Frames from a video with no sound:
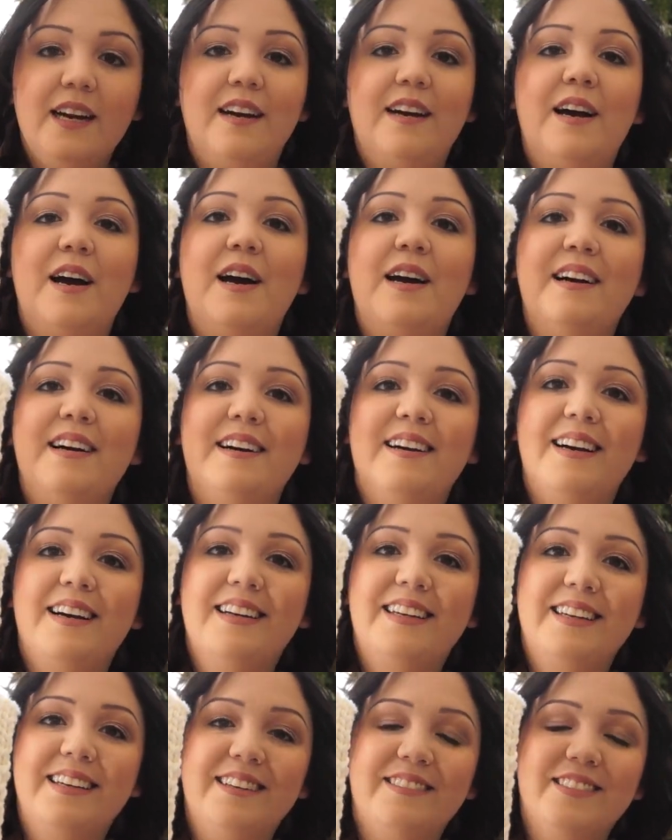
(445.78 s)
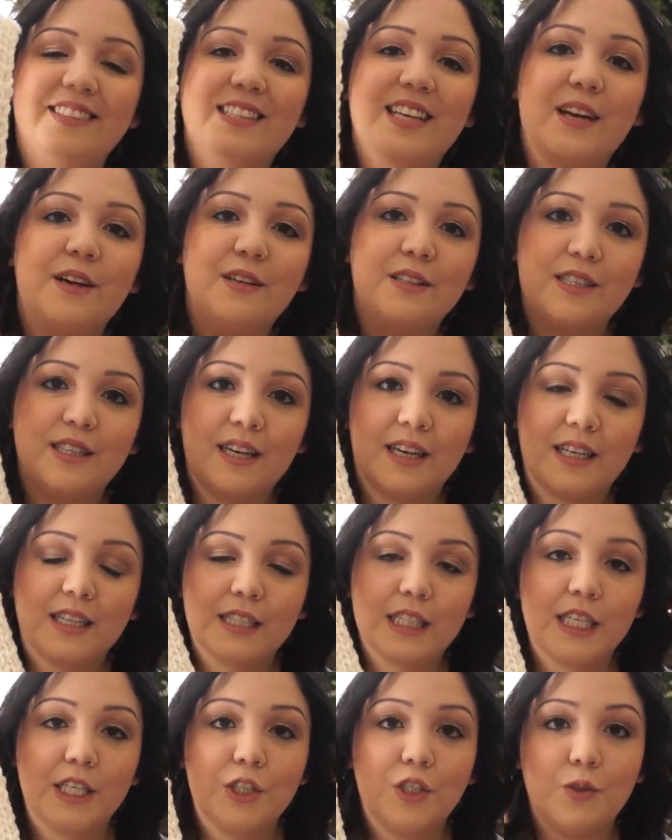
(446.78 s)
I can never say it's like a
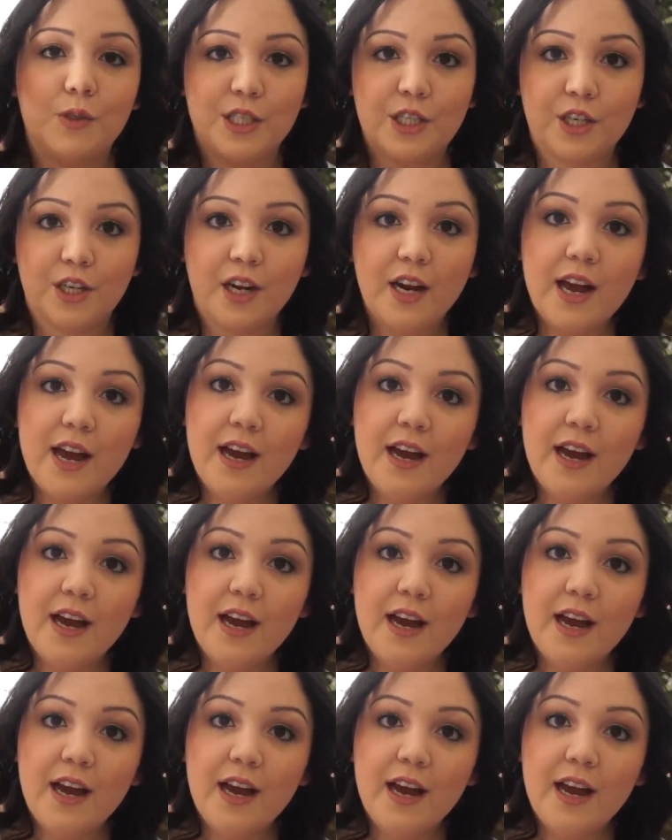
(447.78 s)
tongue twister.